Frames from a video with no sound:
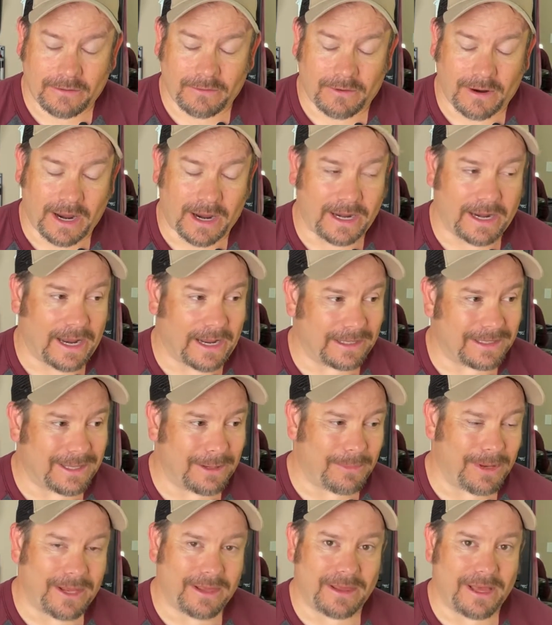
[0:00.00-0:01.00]
Right? And
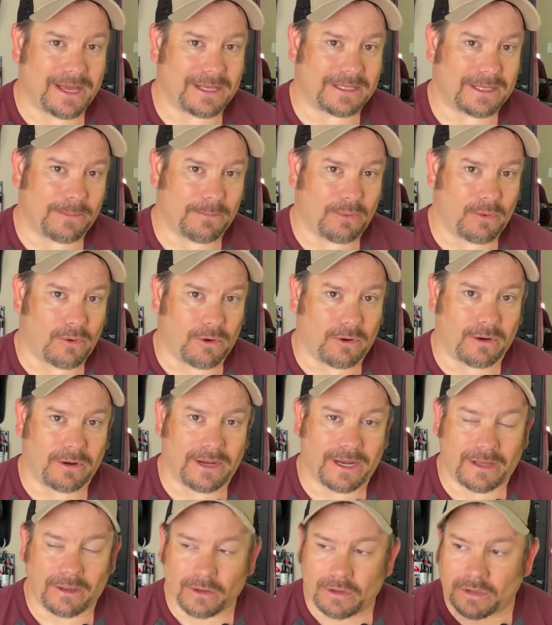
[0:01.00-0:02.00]
to me, that's
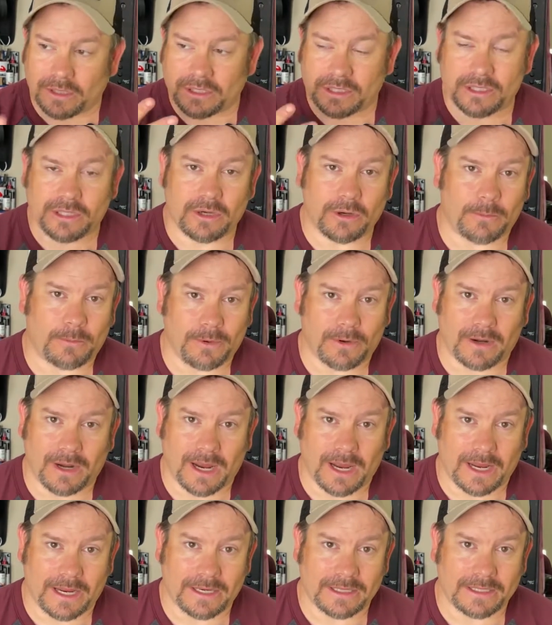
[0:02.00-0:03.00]
important. It looks super
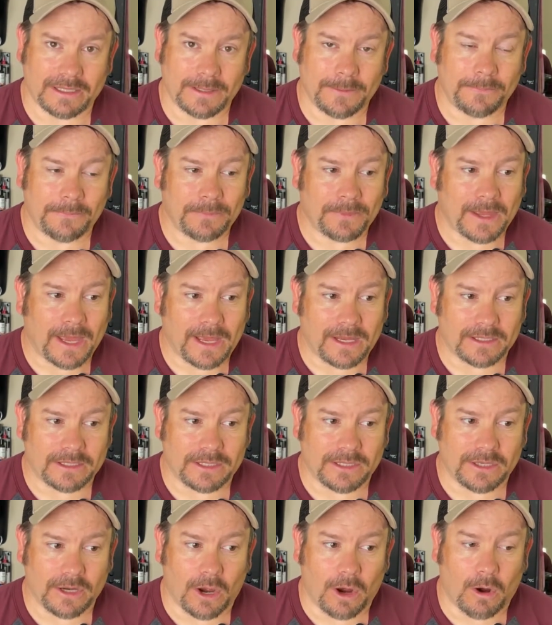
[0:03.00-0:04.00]
nice. And
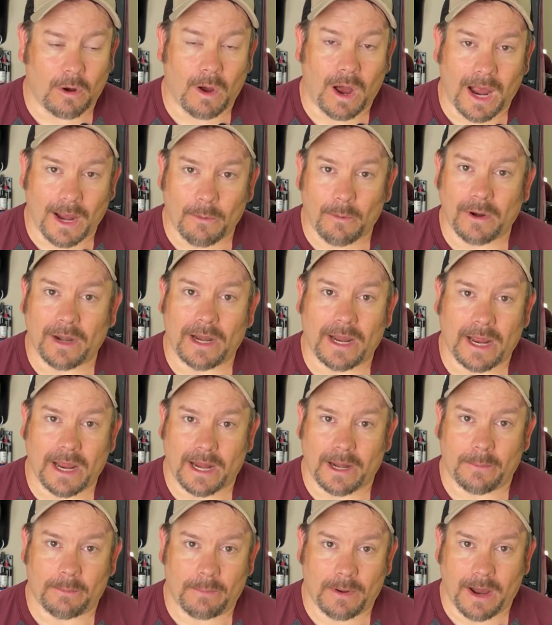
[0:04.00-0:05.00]
so I went
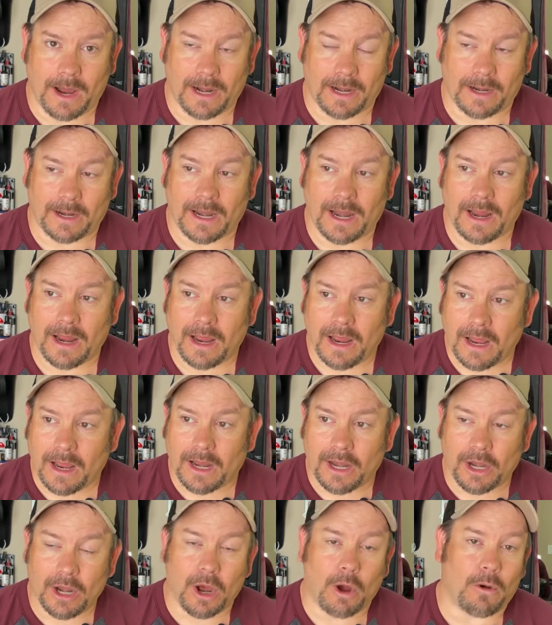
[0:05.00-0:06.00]
ahead and bought it,
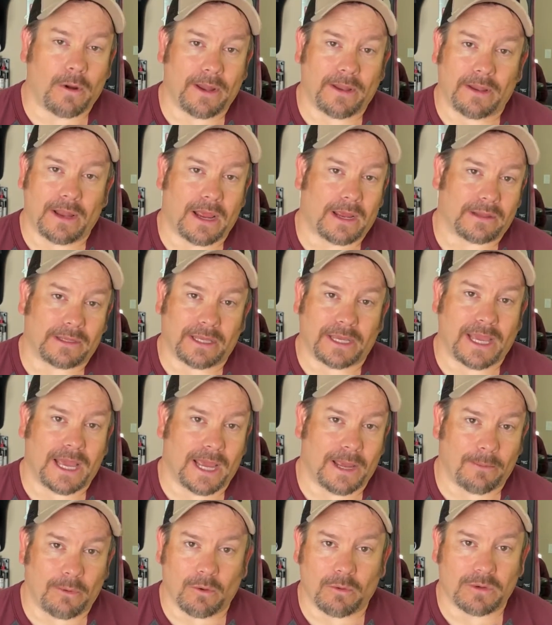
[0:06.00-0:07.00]
knowing that the
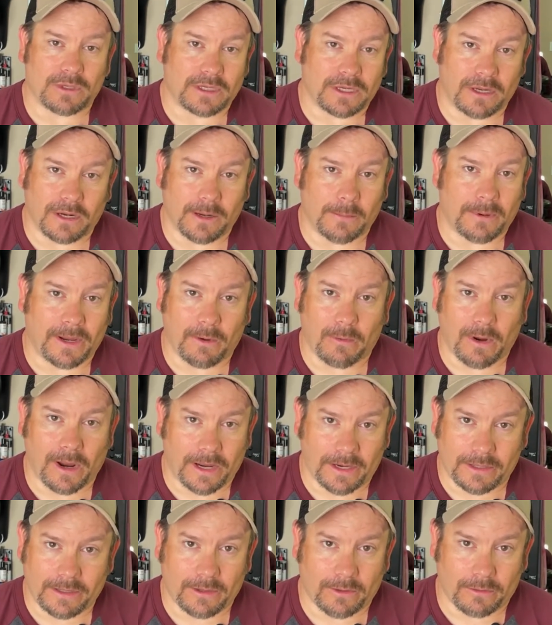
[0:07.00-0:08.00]
cable was going to be
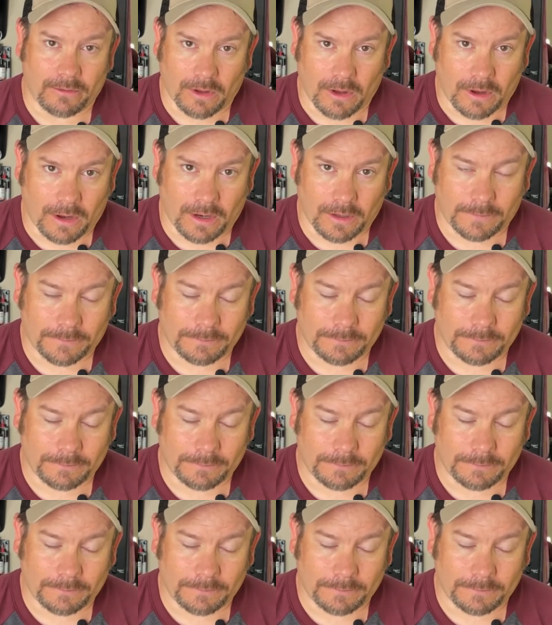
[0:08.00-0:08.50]
way too long.